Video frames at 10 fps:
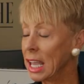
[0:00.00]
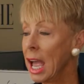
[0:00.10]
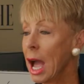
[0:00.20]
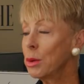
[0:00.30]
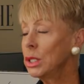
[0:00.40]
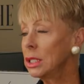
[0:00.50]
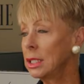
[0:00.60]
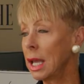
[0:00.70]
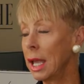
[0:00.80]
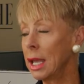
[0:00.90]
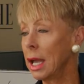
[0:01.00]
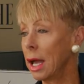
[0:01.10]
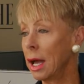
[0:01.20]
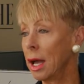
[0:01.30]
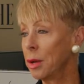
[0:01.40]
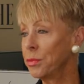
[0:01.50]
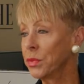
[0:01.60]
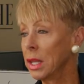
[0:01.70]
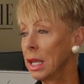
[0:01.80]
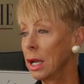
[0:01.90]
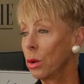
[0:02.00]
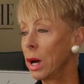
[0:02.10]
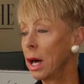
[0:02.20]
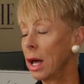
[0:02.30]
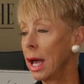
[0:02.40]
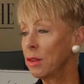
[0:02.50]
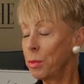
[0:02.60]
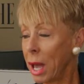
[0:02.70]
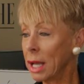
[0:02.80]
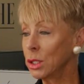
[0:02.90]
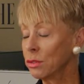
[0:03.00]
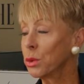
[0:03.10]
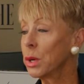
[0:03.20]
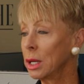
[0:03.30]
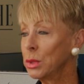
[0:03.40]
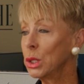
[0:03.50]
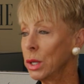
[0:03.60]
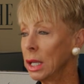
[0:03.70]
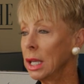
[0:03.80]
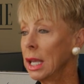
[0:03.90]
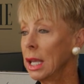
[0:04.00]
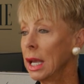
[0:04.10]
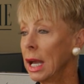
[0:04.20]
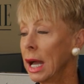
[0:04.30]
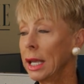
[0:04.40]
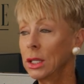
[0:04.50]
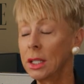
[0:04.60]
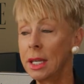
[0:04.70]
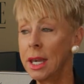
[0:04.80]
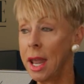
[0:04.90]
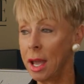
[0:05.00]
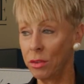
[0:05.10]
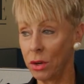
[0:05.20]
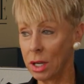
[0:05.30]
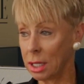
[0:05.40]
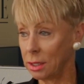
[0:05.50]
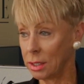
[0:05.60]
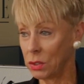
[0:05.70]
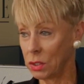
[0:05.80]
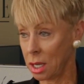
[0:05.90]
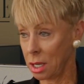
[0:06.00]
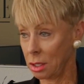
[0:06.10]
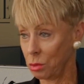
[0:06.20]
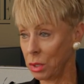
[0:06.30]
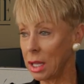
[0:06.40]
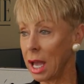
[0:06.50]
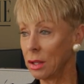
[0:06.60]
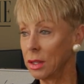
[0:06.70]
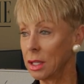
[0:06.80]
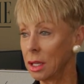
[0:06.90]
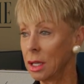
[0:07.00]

I would just say, while I have a passion for what I'm doing, I could never get this done without the